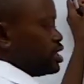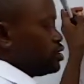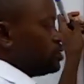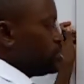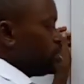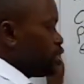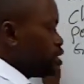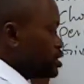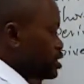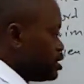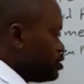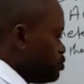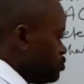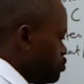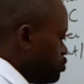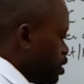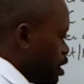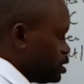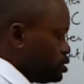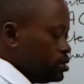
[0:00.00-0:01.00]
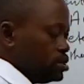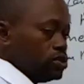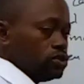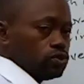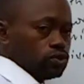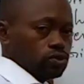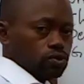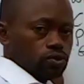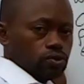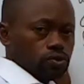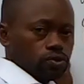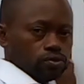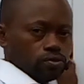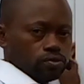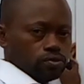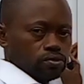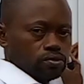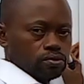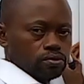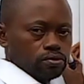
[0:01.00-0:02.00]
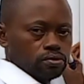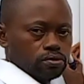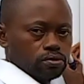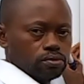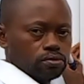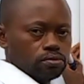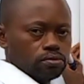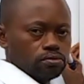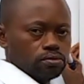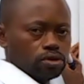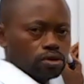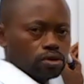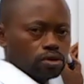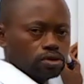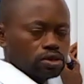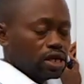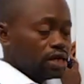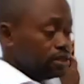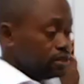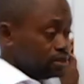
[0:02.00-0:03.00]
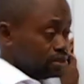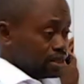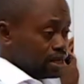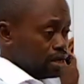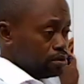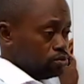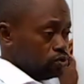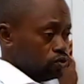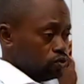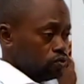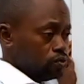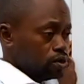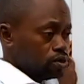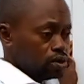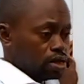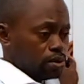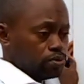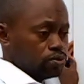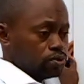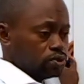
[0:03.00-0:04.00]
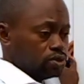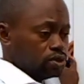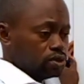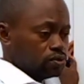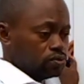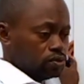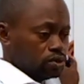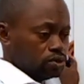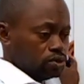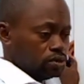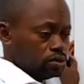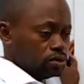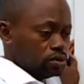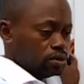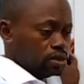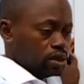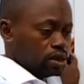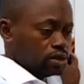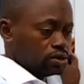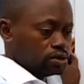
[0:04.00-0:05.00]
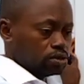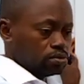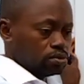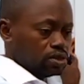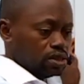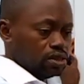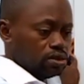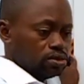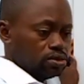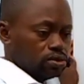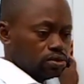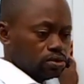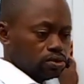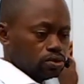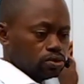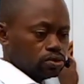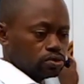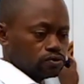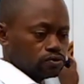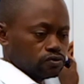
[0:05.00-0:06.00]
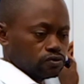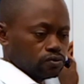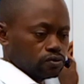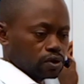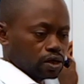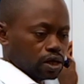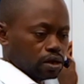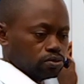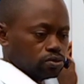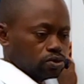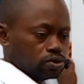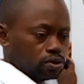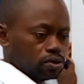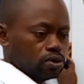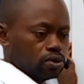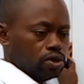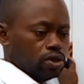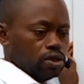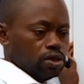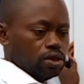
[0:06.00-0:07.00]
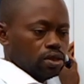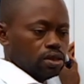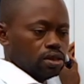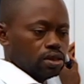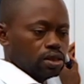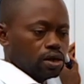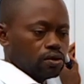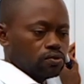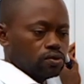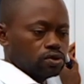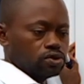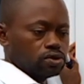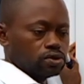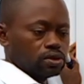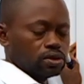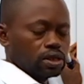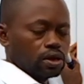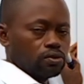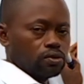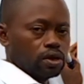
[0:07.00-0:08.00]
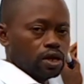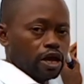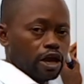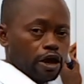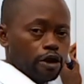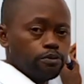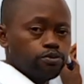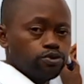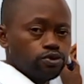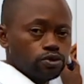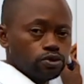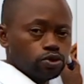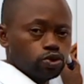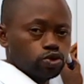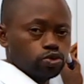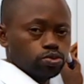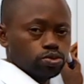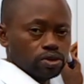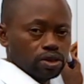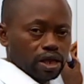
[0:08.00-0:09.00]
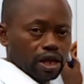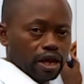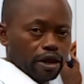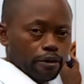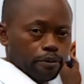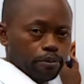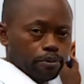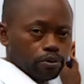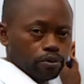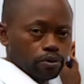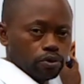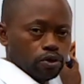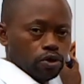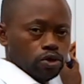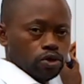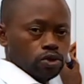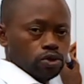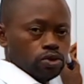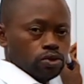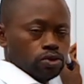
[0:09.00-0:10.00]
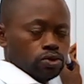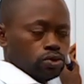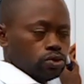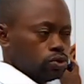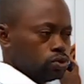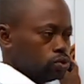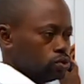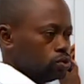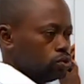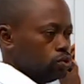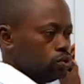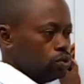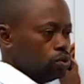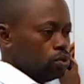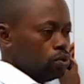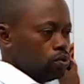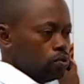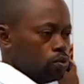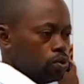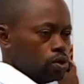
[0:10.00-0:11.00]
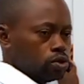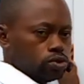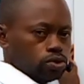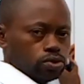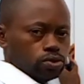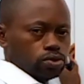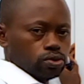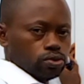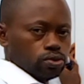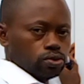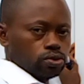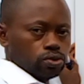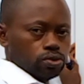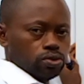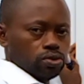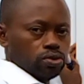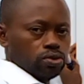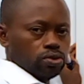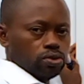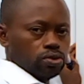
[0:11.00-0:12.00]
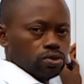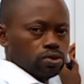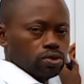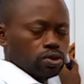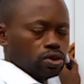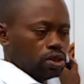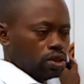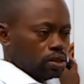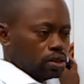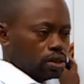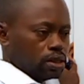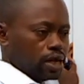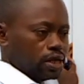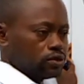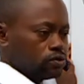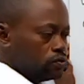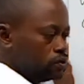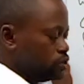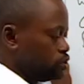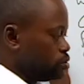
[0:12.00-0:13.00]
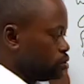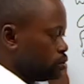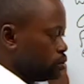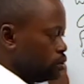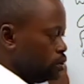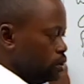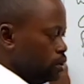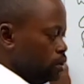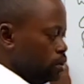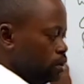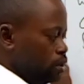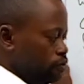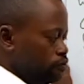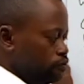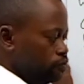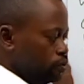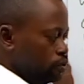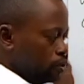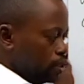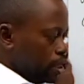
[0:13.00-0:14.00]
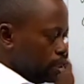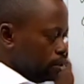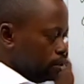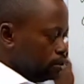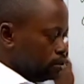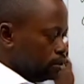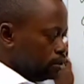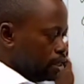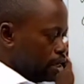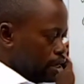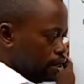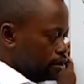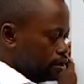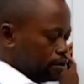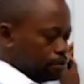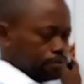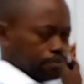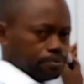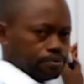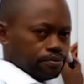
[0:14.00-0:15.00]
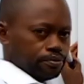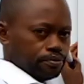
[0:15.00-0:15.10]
another thing one need to know, because anytime you want to approach a question, there are some things you need to capture in that question that will help you to be able to know what to do in that question. If you look at this diagram,